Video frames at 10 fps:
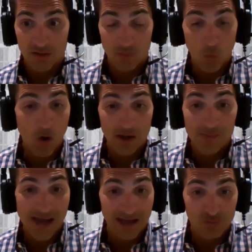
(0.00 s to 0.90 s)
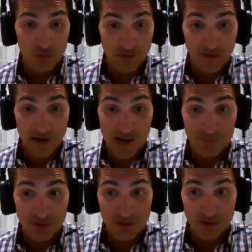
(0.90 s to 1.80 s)
walking back and forth to the
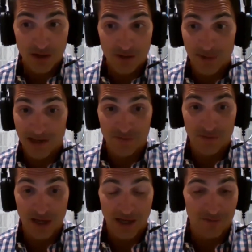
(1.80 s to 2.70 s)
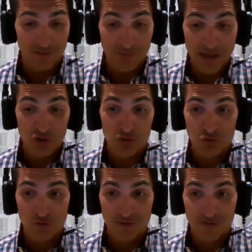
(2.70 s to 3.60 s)
copier. I have a patient
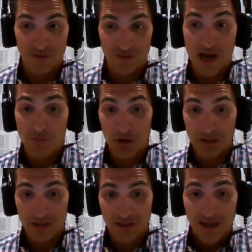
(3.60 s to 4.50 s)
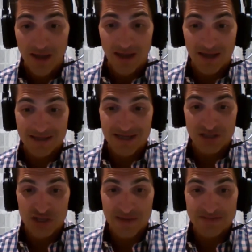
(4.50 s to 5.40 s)
who is in the stock market, and he
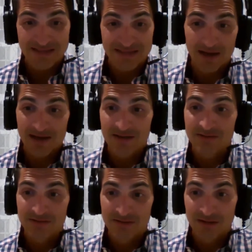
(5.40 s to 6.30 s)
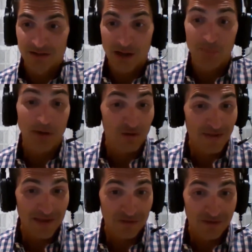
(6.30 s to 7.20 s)
actually keeps a tiny cup on his
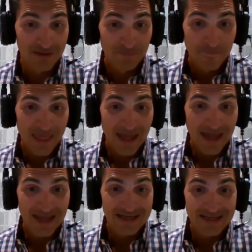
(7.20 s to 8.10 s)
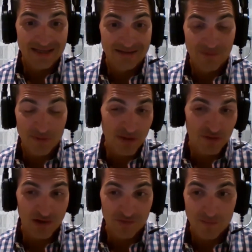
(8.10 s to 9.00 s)
desk. And everybody makes
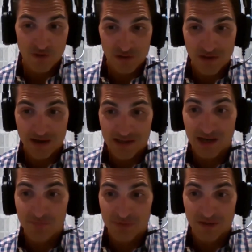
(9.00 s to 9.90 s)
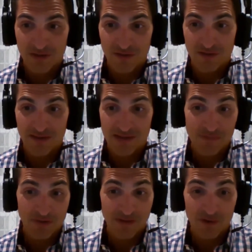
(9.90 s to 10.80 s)
fun of him for his tiny cup, but he says he
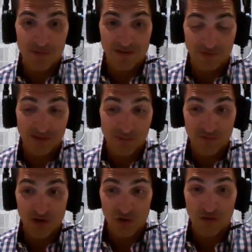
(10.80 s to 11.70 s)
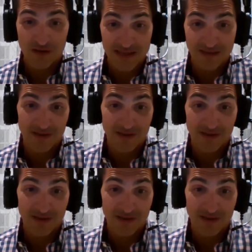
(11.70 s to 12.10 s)
keeps it there because every time he finishes it, he gets